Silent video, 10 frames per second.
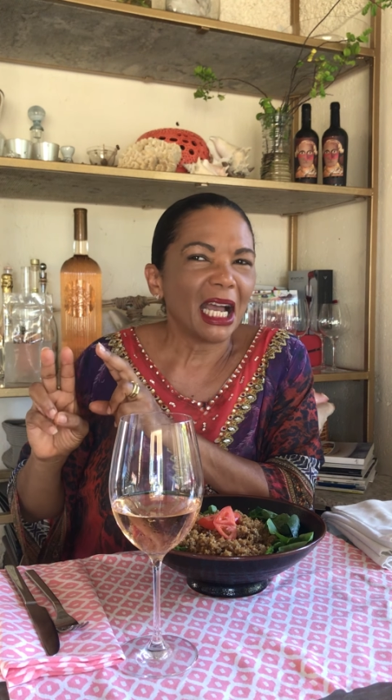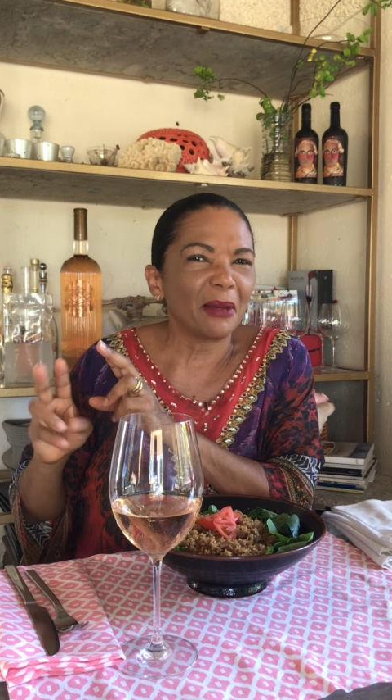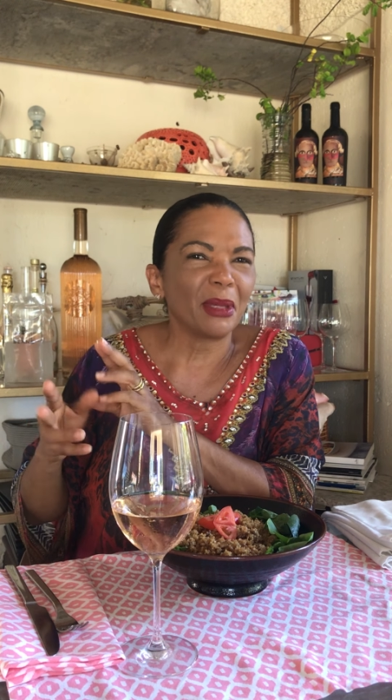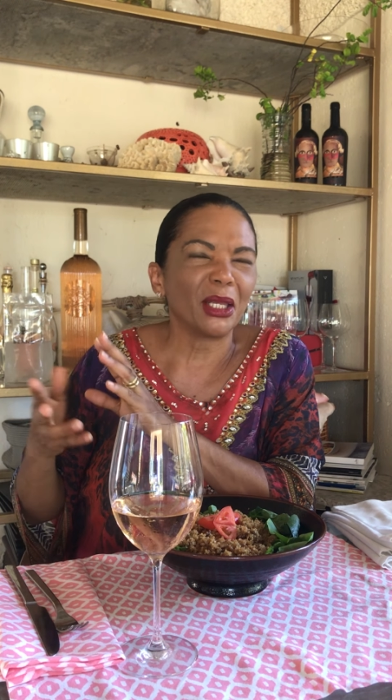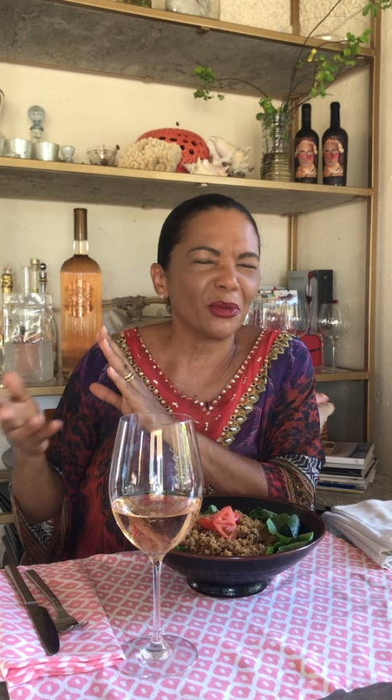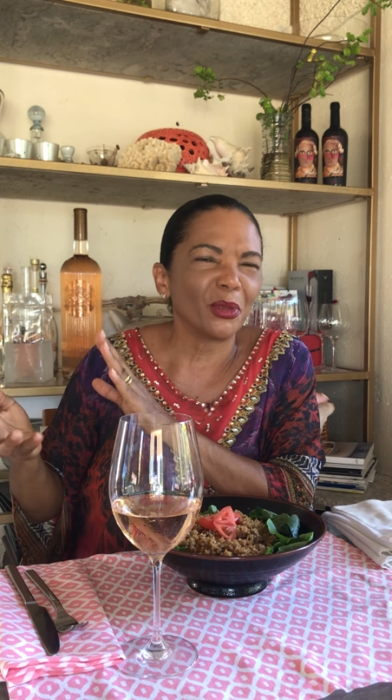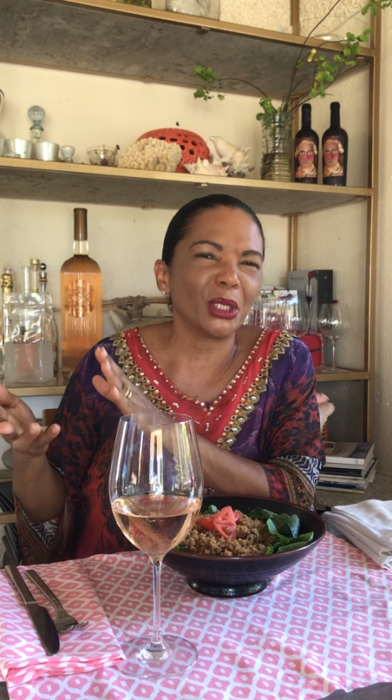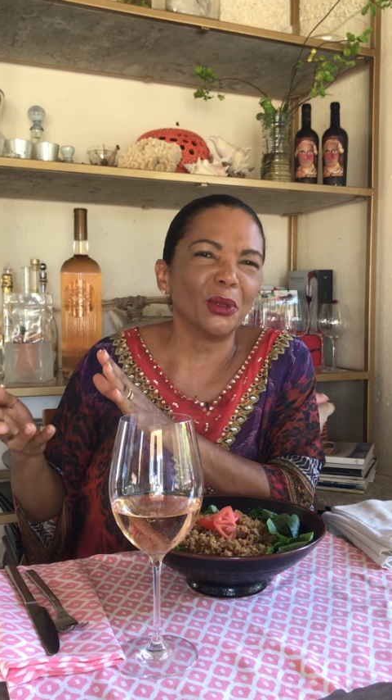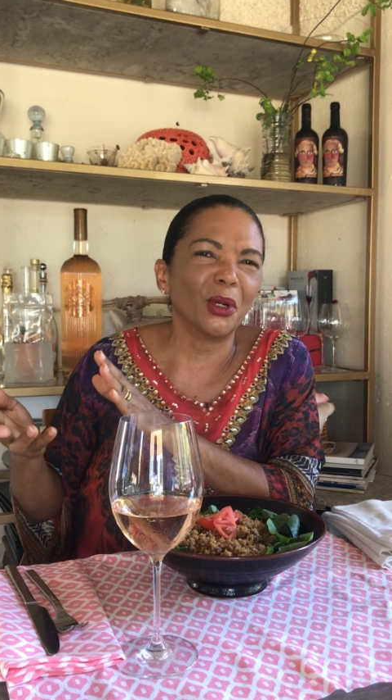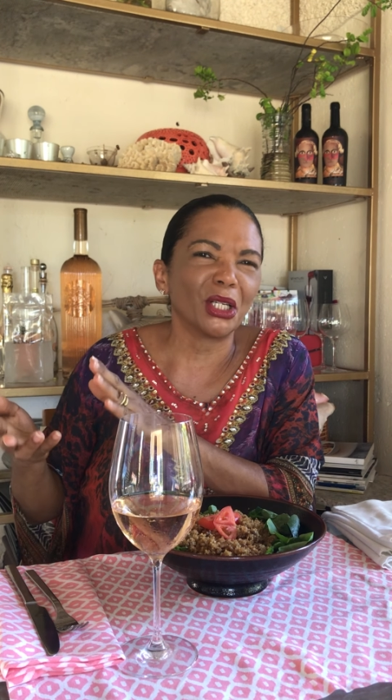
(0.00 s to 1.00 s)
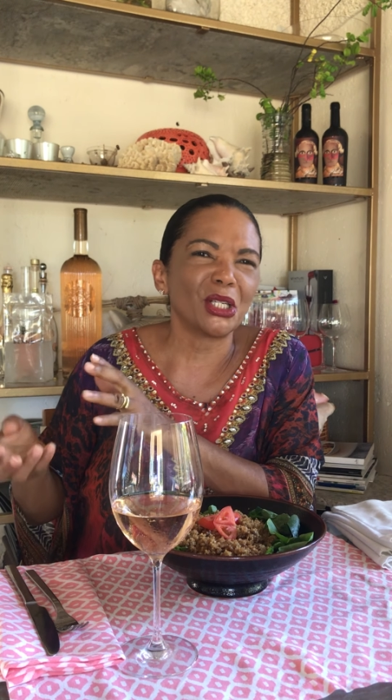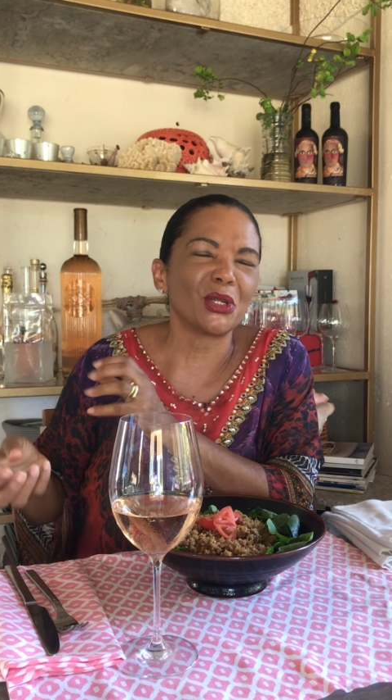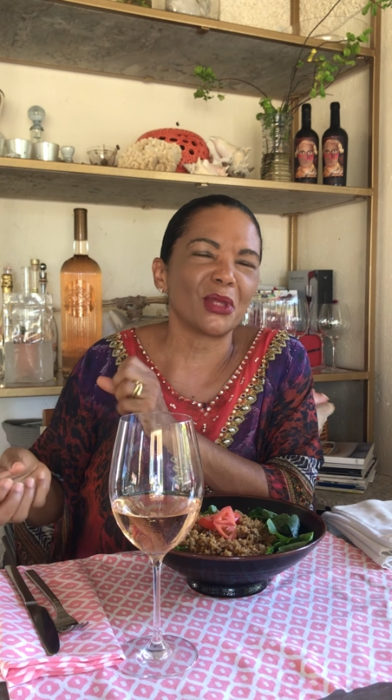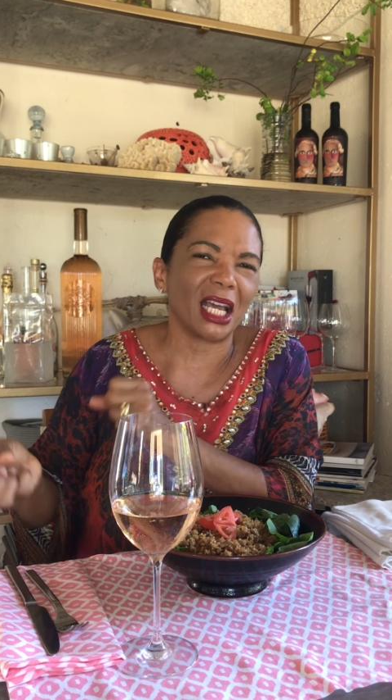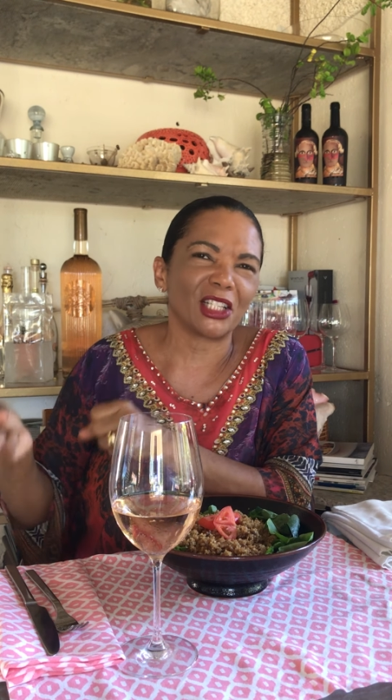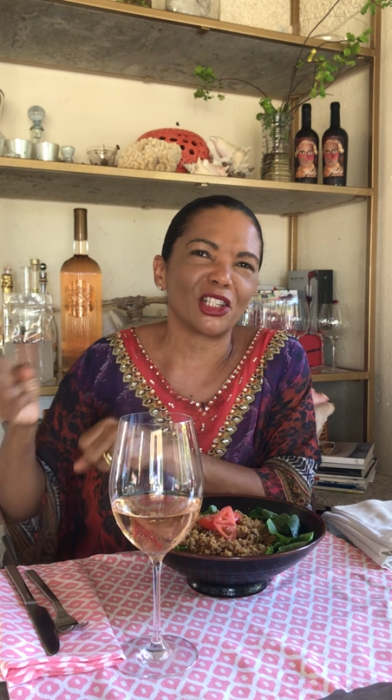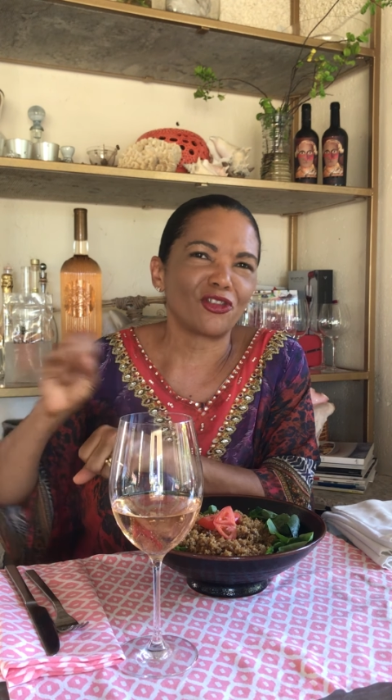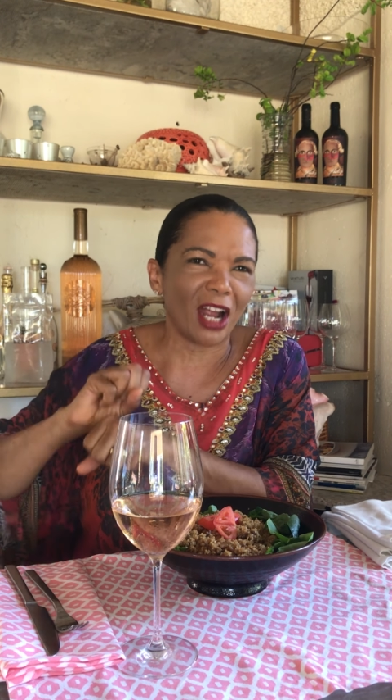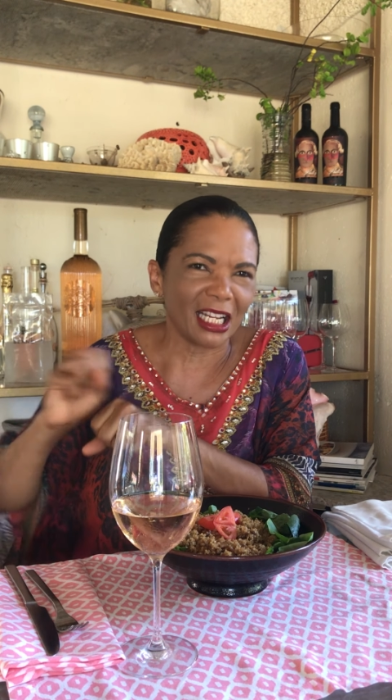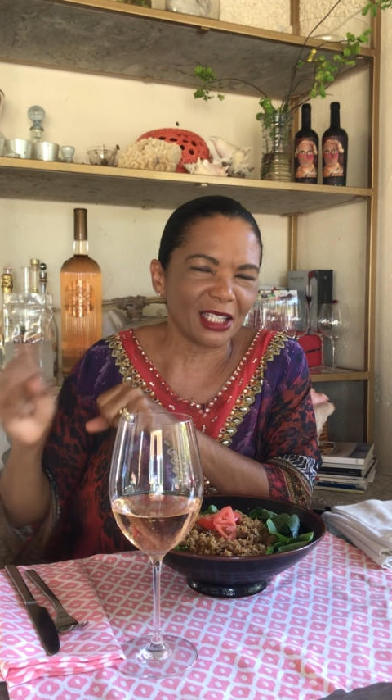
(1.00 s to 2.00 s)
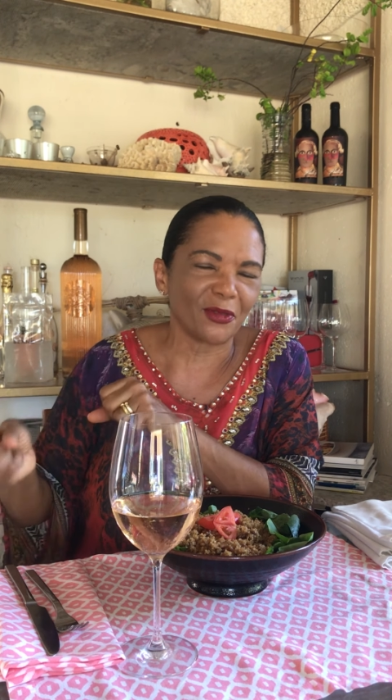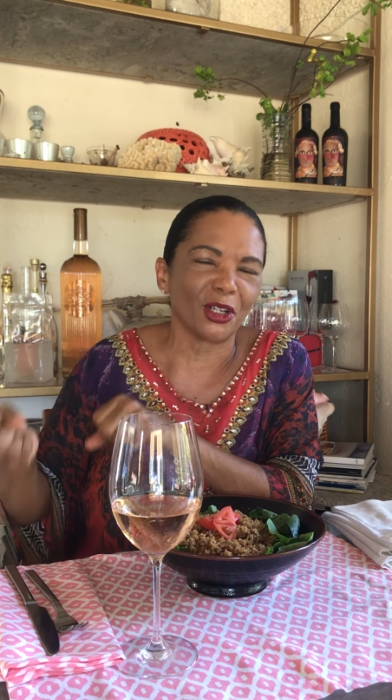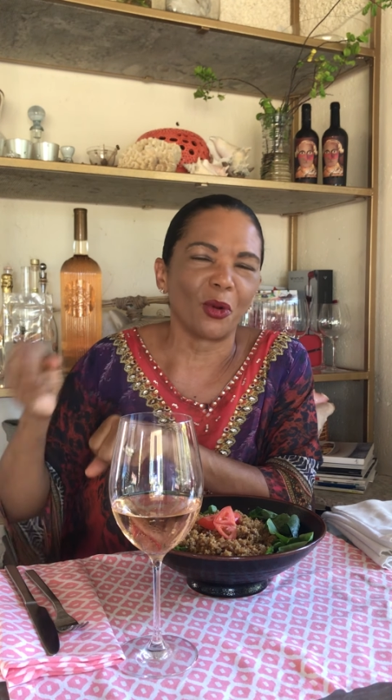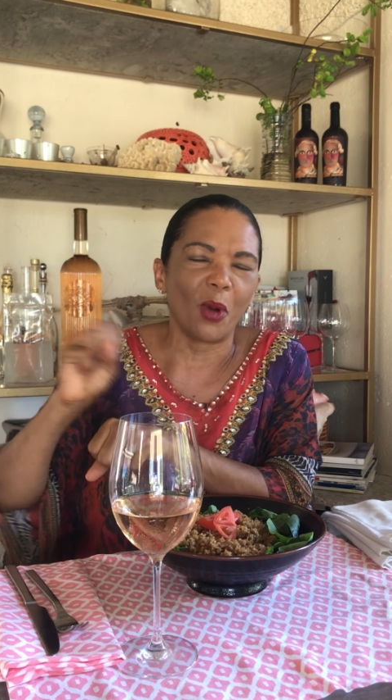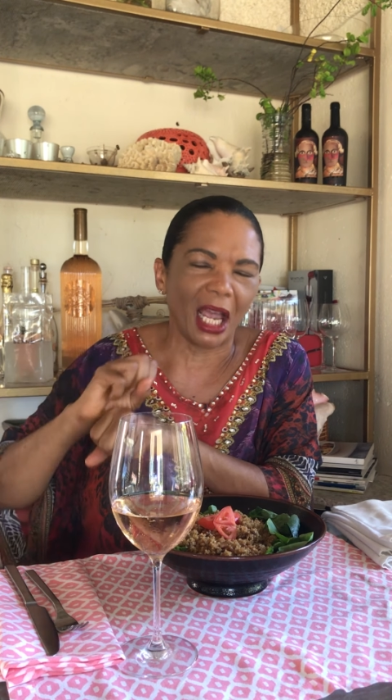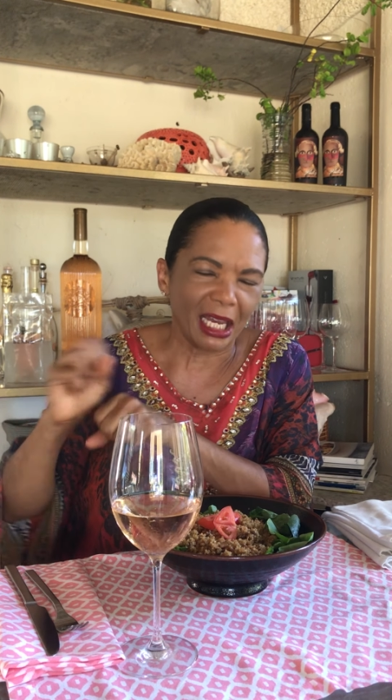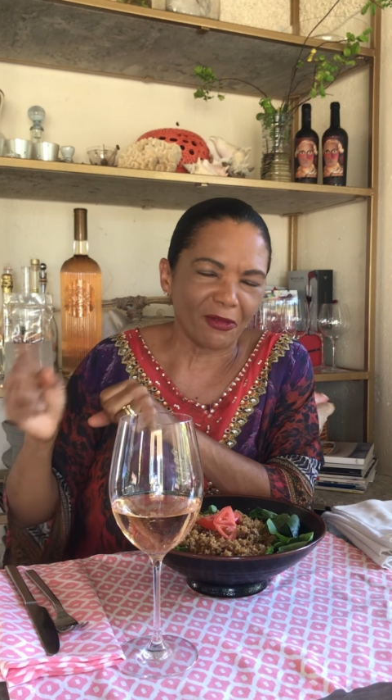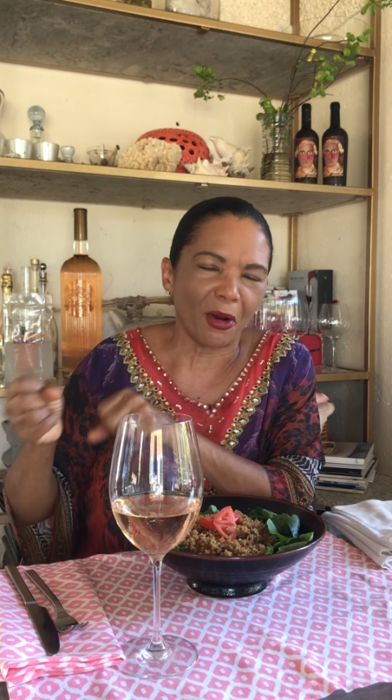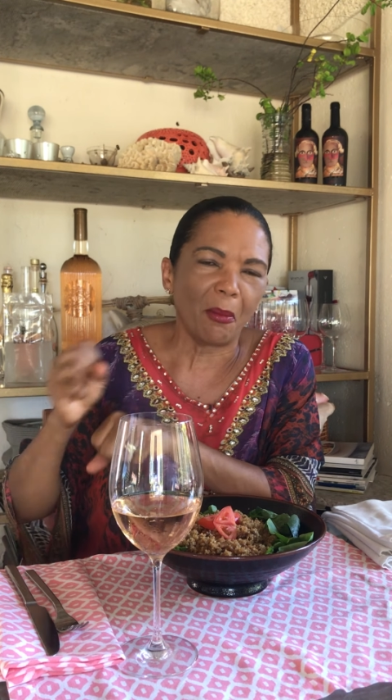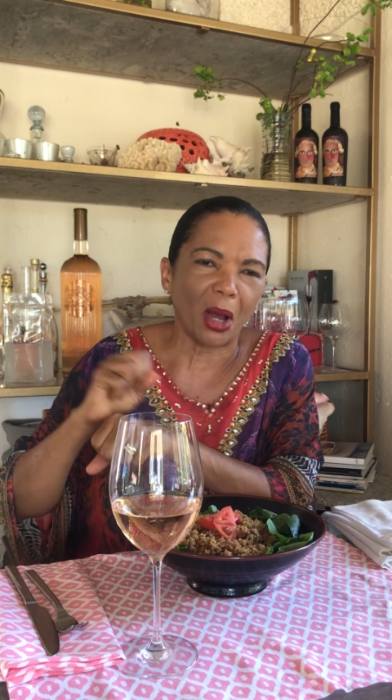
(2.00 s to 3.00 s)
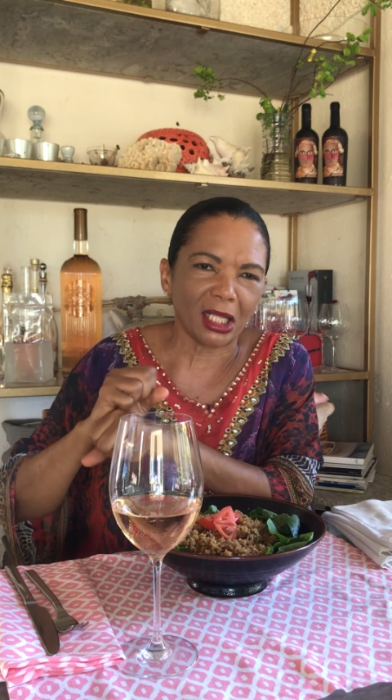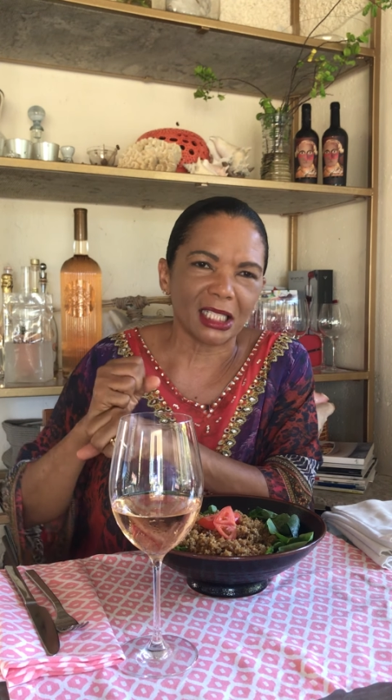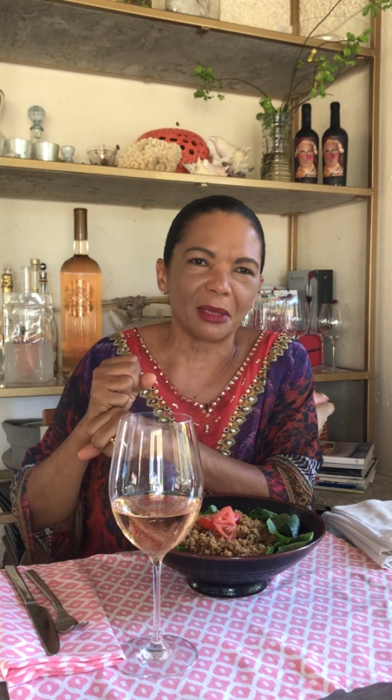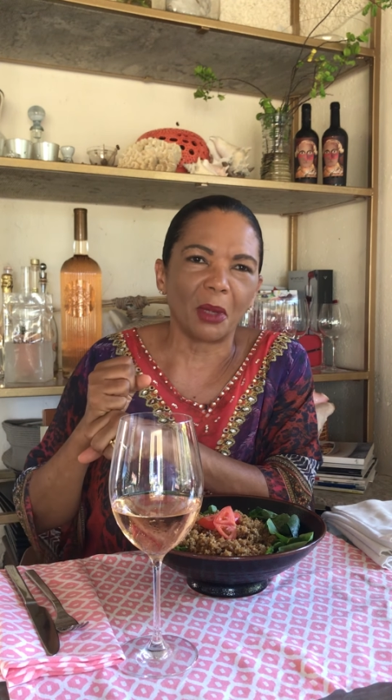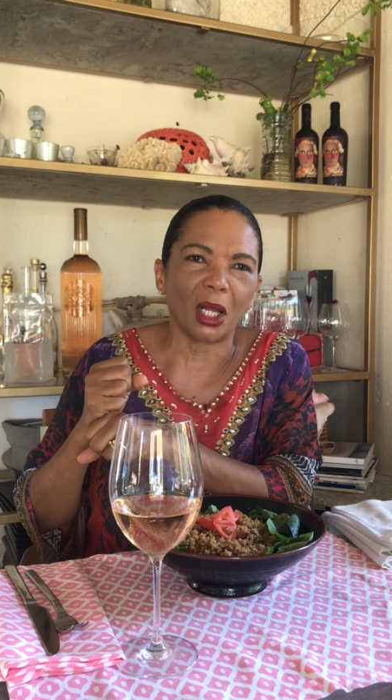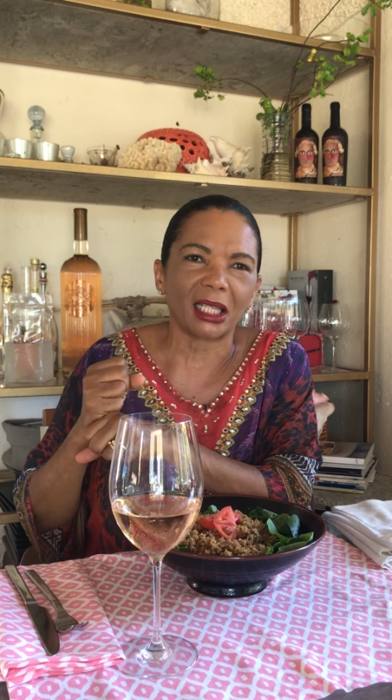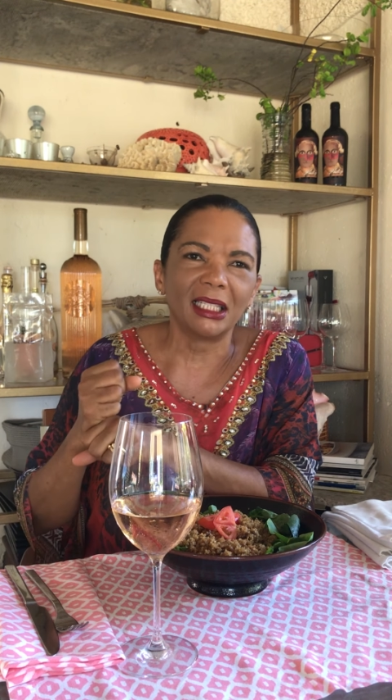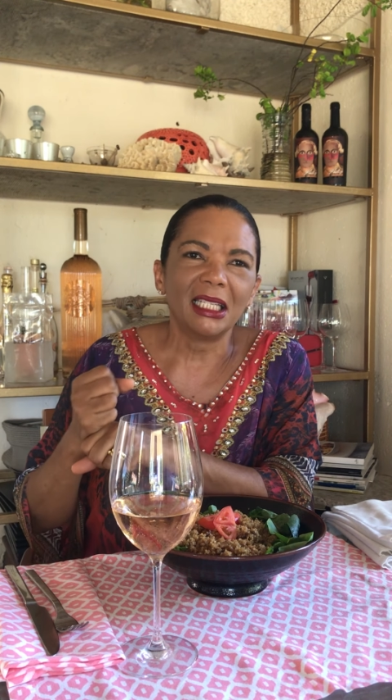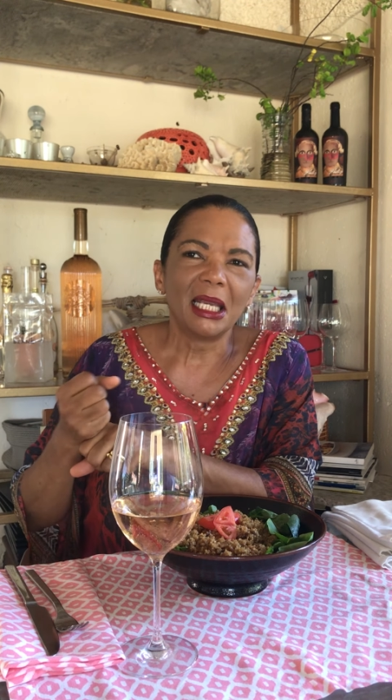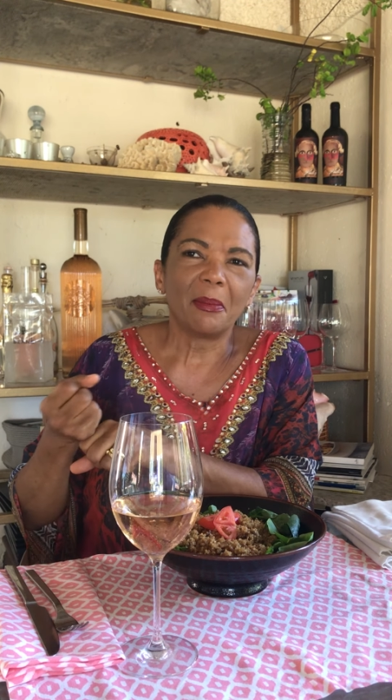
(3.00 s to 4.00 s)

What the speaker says: I mean, we don't want to do that to transfer wine from bottle to bottle,